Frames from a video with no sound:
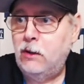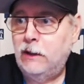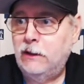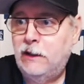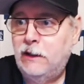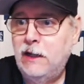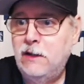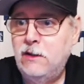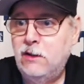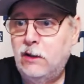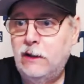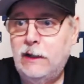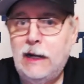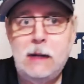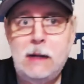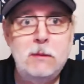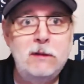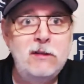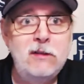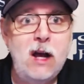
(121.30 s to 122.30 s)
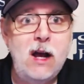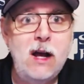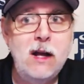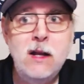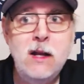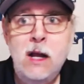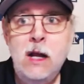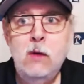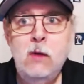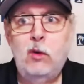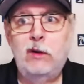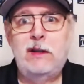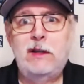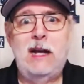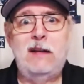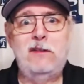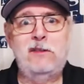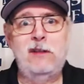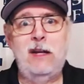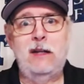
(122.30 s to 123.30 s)
on Kindle and Amazon. With
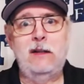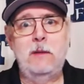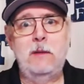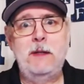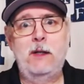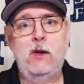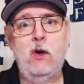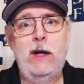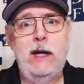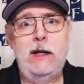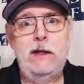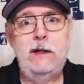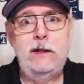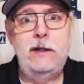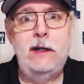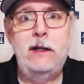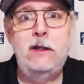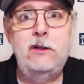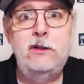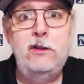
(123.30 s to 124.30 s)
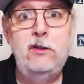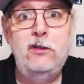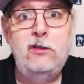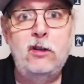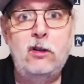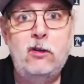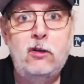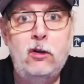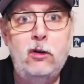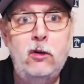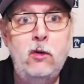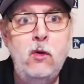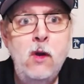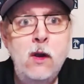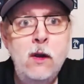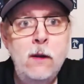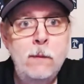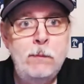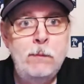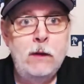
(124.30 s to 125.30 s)
that said, let me go ahead and introduce the crew
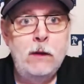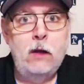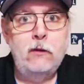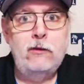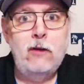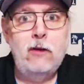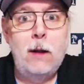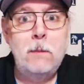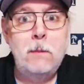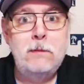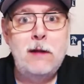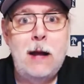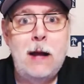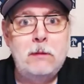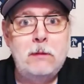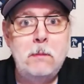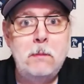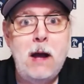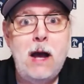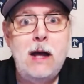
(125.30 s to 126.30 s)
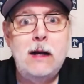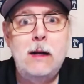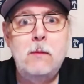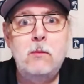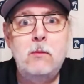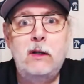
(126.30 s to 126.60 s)
from top to bottom.